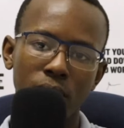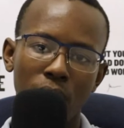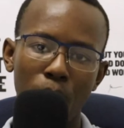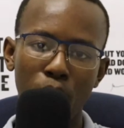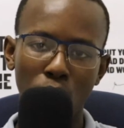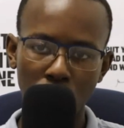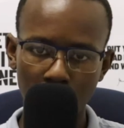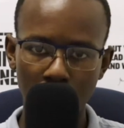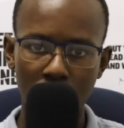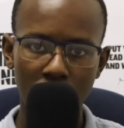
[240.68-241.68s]

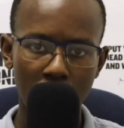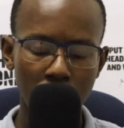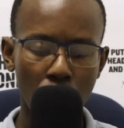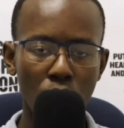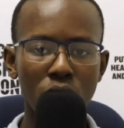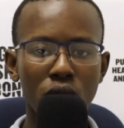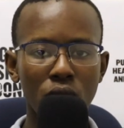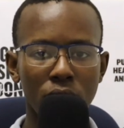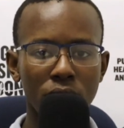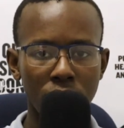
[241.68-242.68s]
approach is always
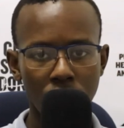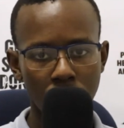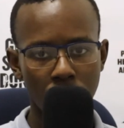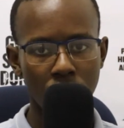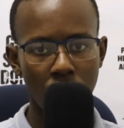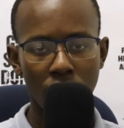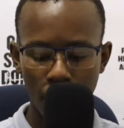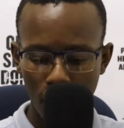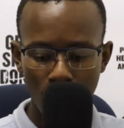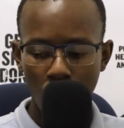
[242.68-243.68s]
good. Okay,
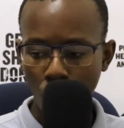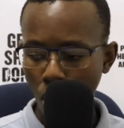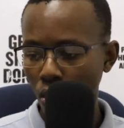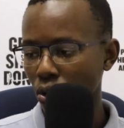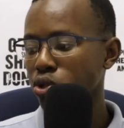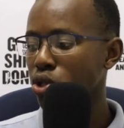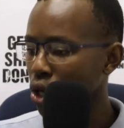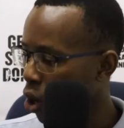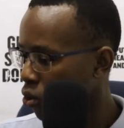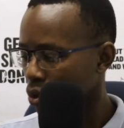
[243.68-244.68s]
cool.
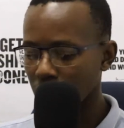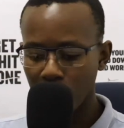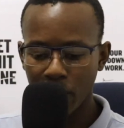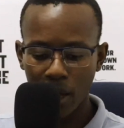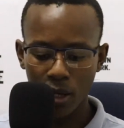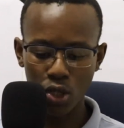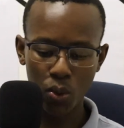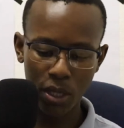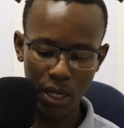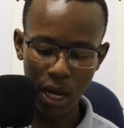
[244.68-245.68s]
So let me get into
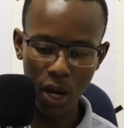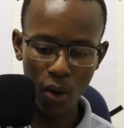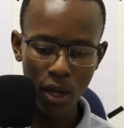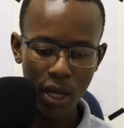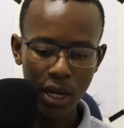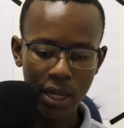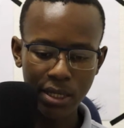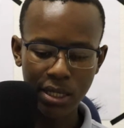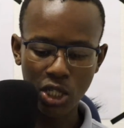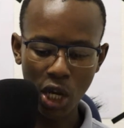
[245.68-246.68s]
it now.
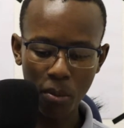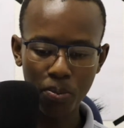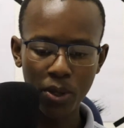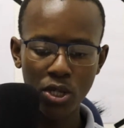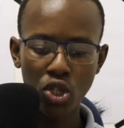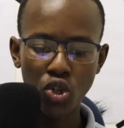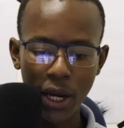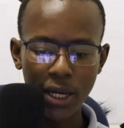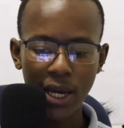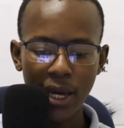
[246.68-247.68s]
Let's jump
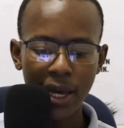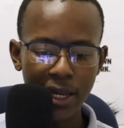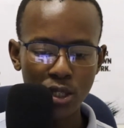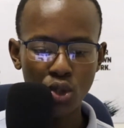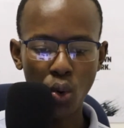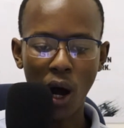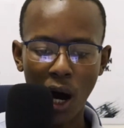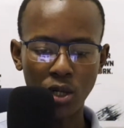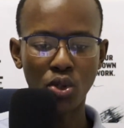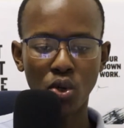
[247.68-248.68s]
straight into
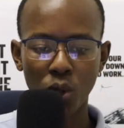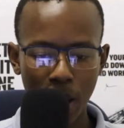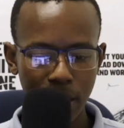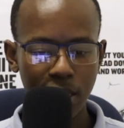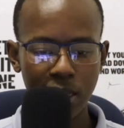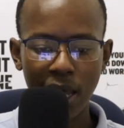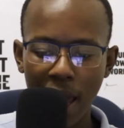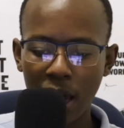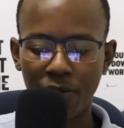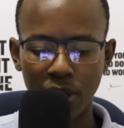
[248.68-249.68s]
how to create this
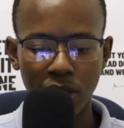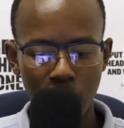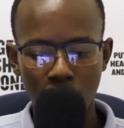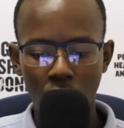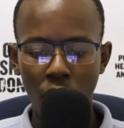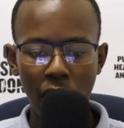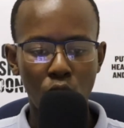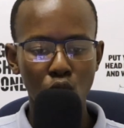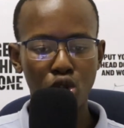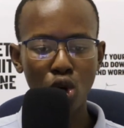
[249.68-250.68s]
advert. All right,
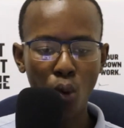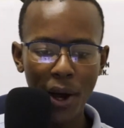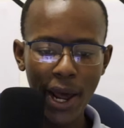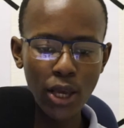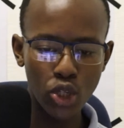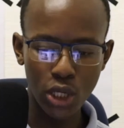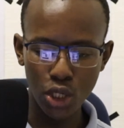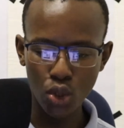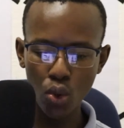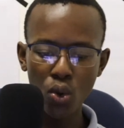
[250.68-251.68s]
cool. So what I usually
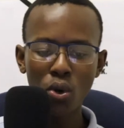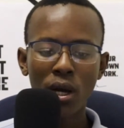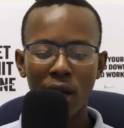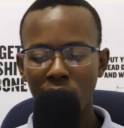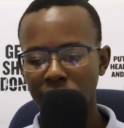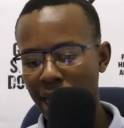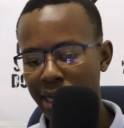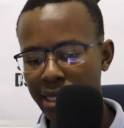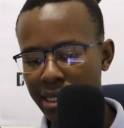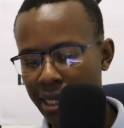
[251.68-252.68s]
do is I
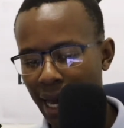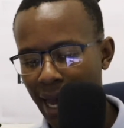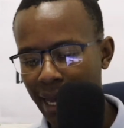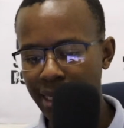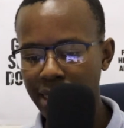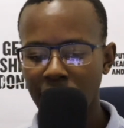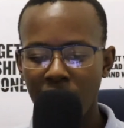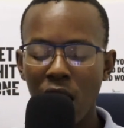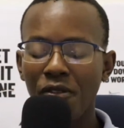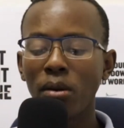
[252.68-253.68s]
design,
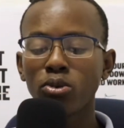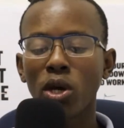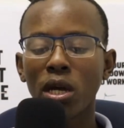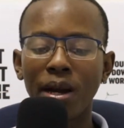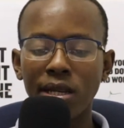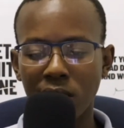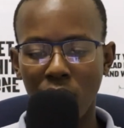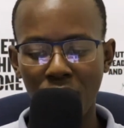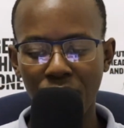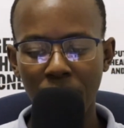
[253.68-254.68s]
if I'm doing it
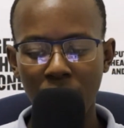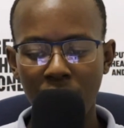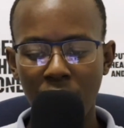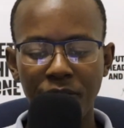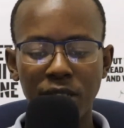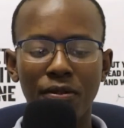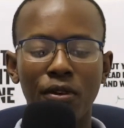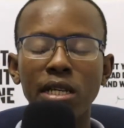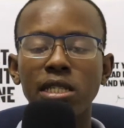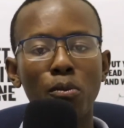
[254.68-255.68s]
myself, if it's a
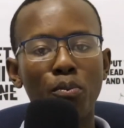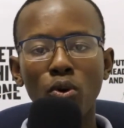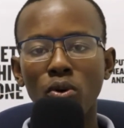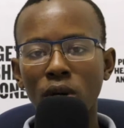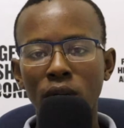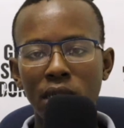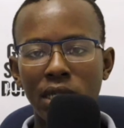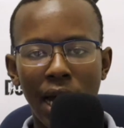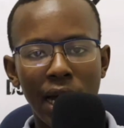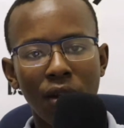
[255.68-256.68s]
very simple
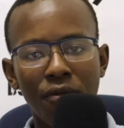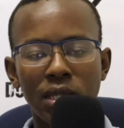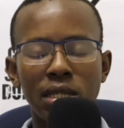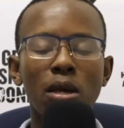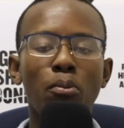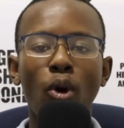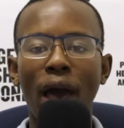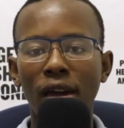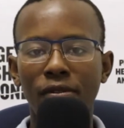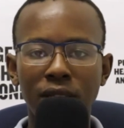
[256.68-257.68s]
design, if it's a simple
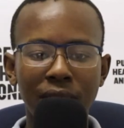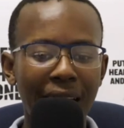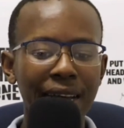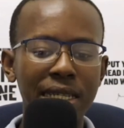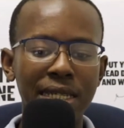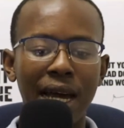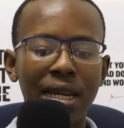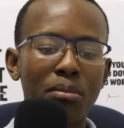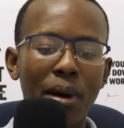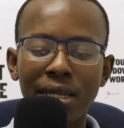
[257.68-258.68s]
advert, I design
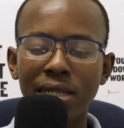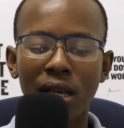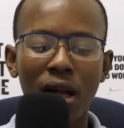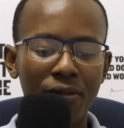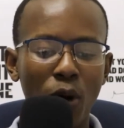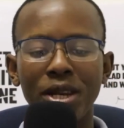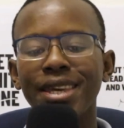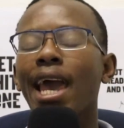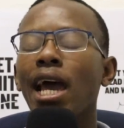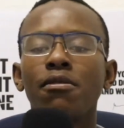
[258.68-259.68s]
it myself on
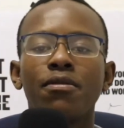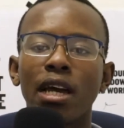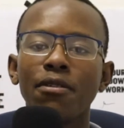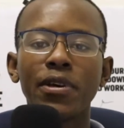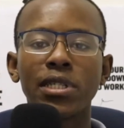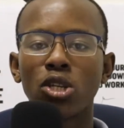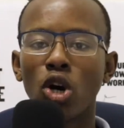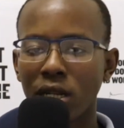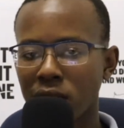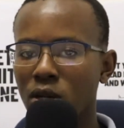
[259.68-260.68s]
Canva. If it's
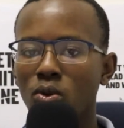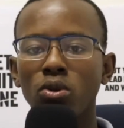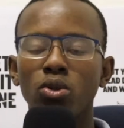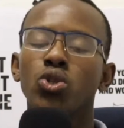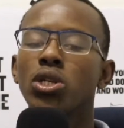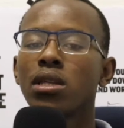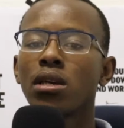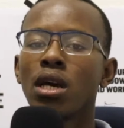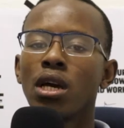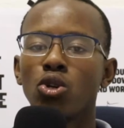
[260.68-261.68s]
not,
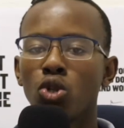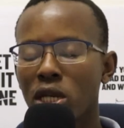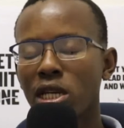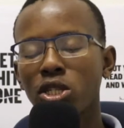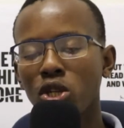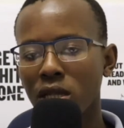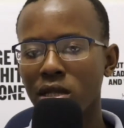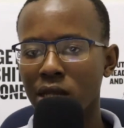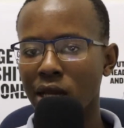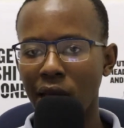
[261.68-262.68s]
usually it's
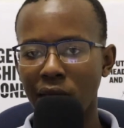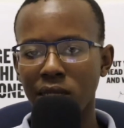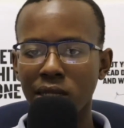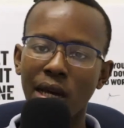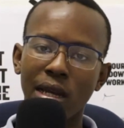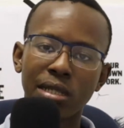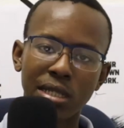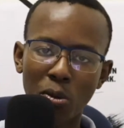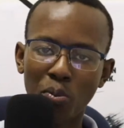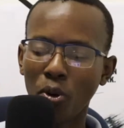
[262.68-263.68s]
not the case that it's
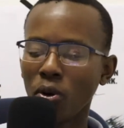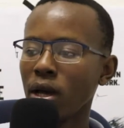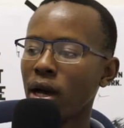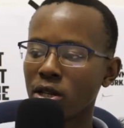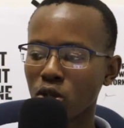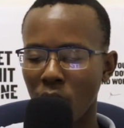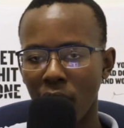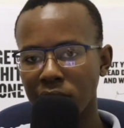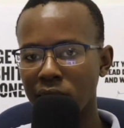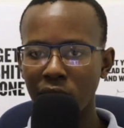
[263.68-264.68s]
simple. So
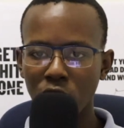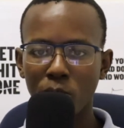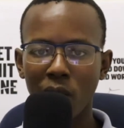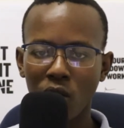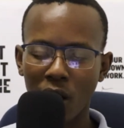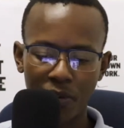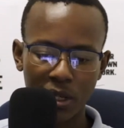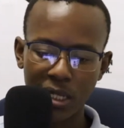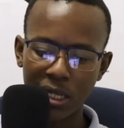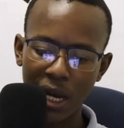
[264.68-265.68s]
I send it to my graphic
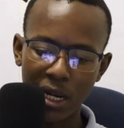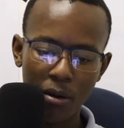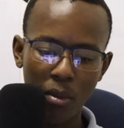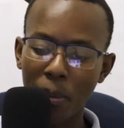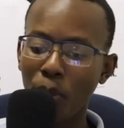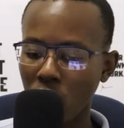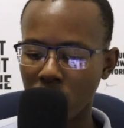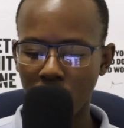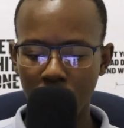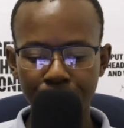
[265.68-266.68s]
designer, my
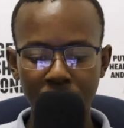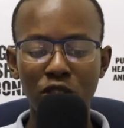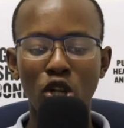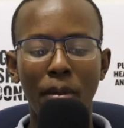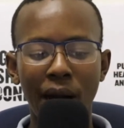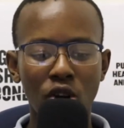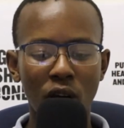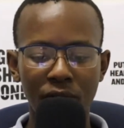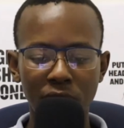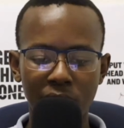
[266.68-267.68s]
partner. He's not my
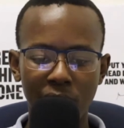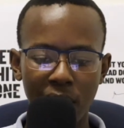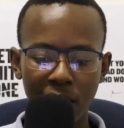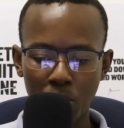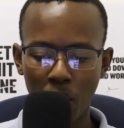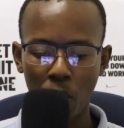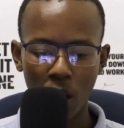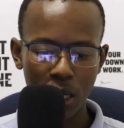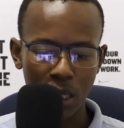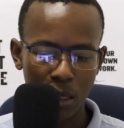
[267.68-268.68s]
graphic designer, he's my
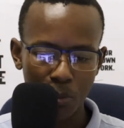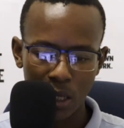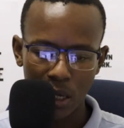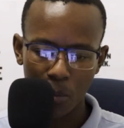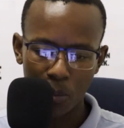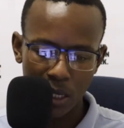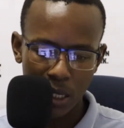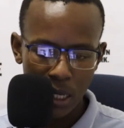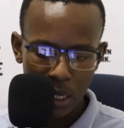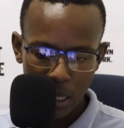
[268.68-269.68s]
partner in the company.